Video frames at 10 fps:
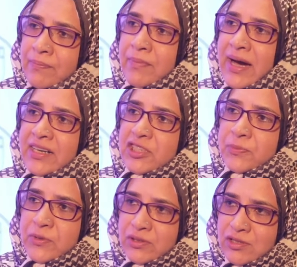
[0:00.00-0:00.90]

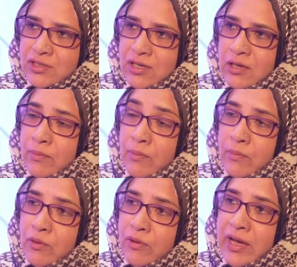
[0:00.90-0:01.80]
managements
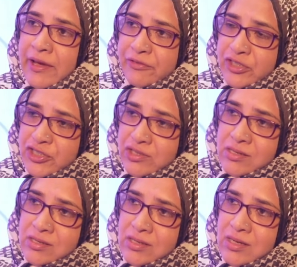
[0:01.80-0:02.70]
more
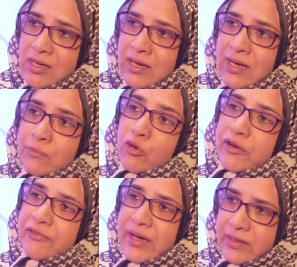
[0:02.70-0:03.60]
efficient and more
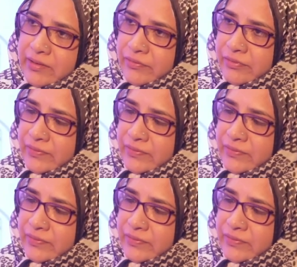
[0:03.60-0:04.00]
effective.